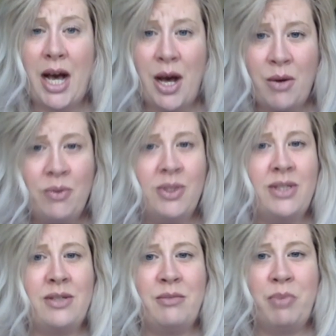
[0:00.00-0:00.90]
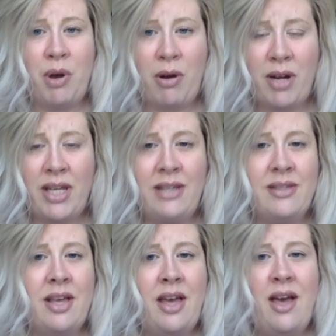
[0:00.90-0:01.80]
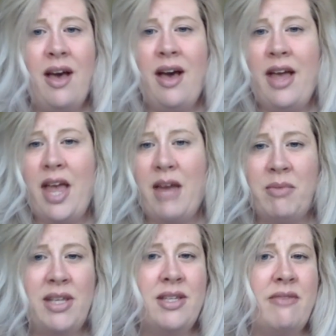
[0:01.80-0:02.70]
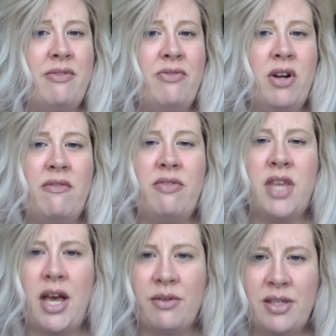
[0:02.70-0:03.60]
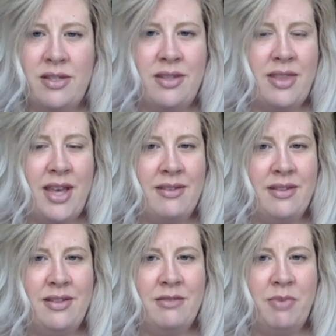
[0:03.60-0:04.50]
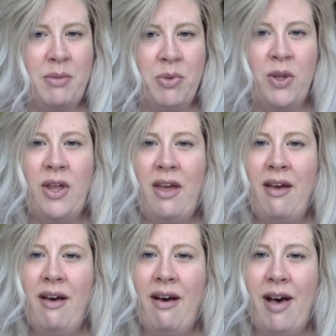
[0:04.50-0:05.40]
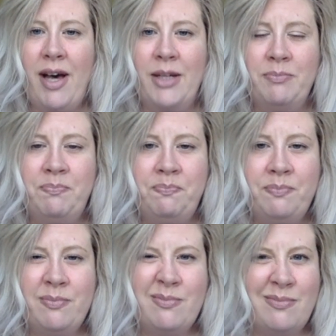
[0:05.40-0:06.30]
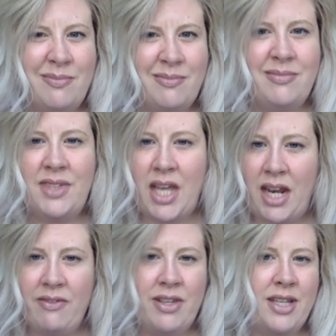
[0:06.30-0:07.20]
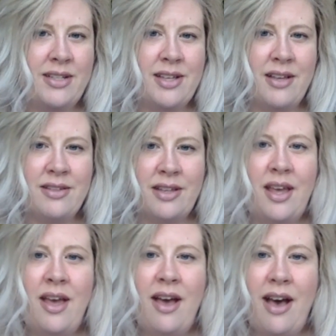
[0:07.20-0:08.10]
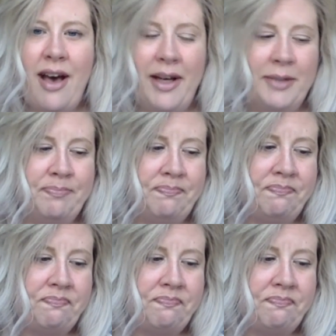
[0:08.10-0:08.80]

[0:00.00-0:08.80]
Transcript: countless parties. I had my stuff in front of thousands and thousands of people. Um, Not everything sells. Um,